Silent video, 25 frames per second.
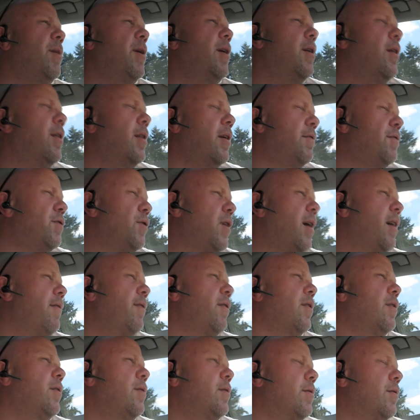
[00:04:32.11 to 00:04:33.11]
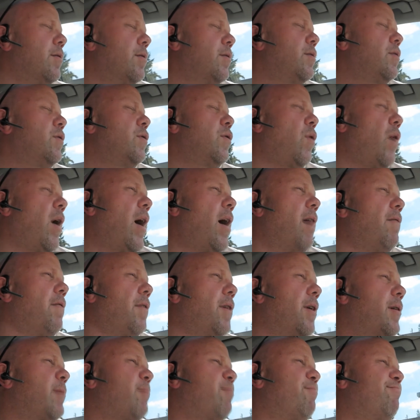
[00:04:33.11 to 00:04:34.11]
being a Lyft driver
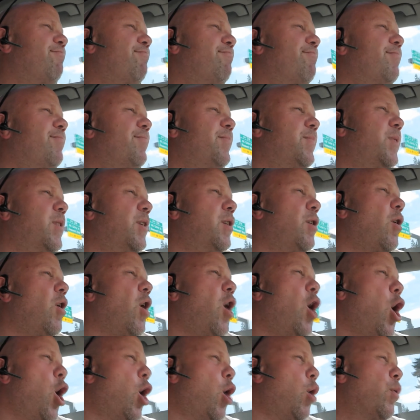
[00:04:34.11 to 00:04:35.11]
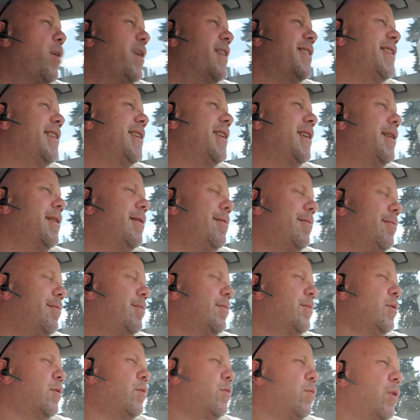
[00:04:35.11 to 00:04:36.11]
traffic. You're always in it,
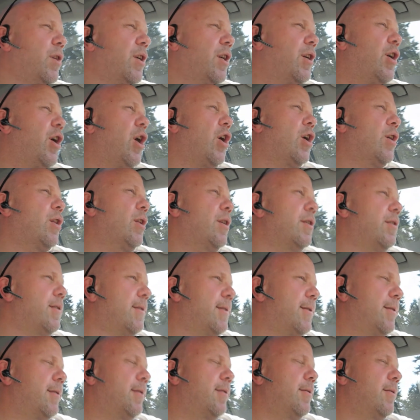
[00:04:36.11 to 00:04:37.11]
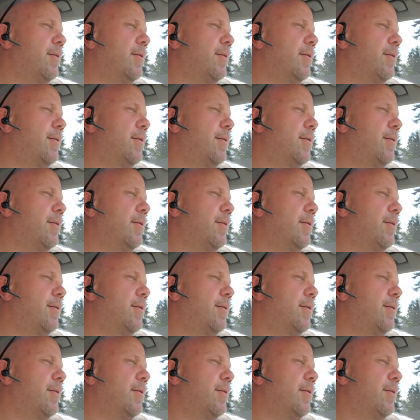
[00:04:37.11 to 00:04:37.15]
regardless.